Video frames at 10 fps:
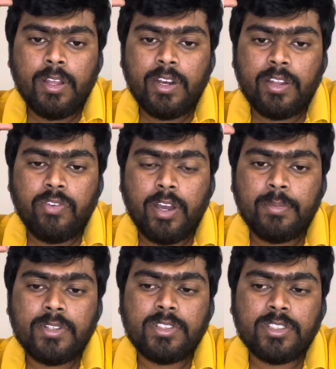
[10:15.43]

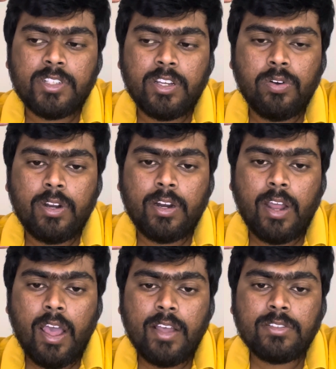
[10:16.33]
requirements the stakeholder
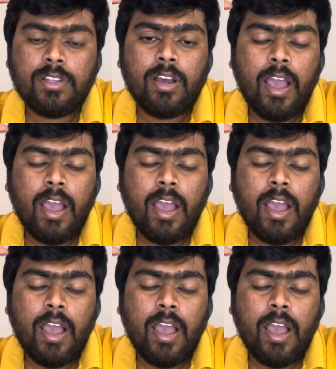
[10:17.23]
has